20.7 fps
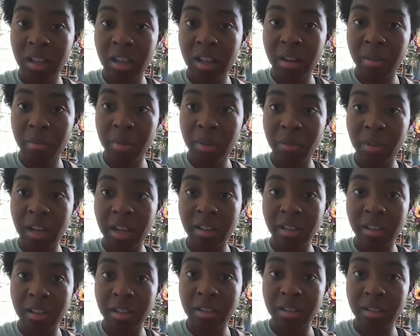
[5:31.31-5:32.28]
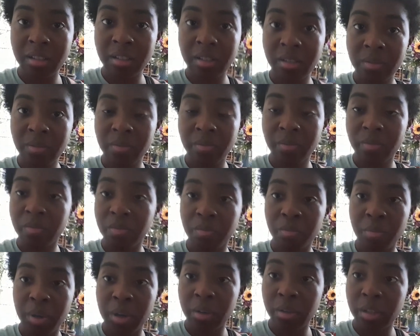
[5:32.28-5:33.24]
And we've had like
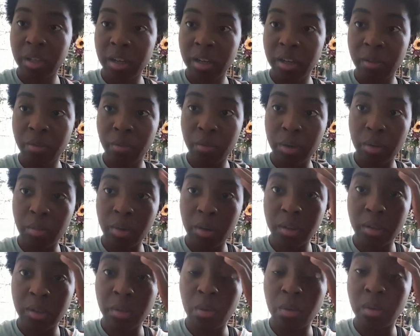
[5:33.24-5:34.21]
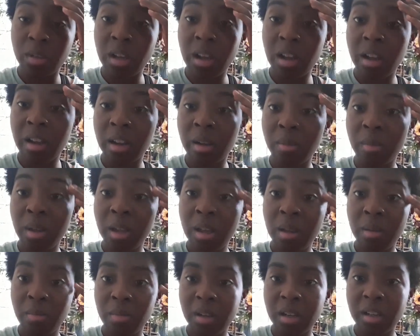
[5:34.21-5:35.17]
barely any free will this whole time
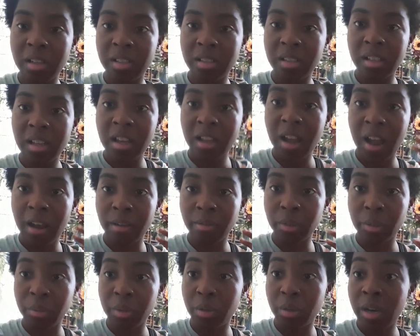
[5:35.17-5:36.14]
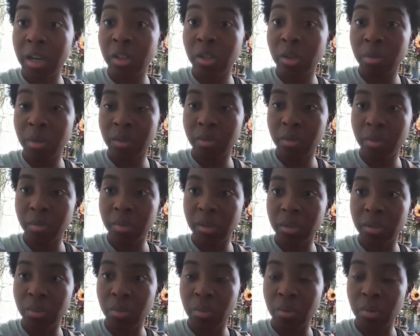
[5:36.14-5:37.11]
because after we graduate from the
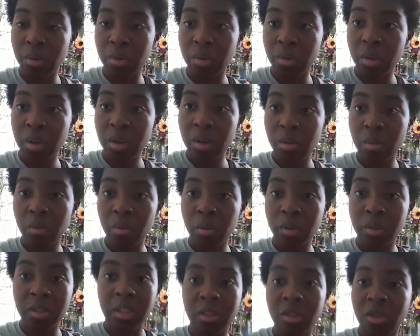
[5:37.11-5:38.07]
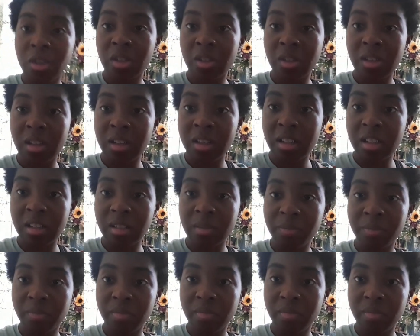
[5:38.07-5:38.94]
school, we're essentially just going to get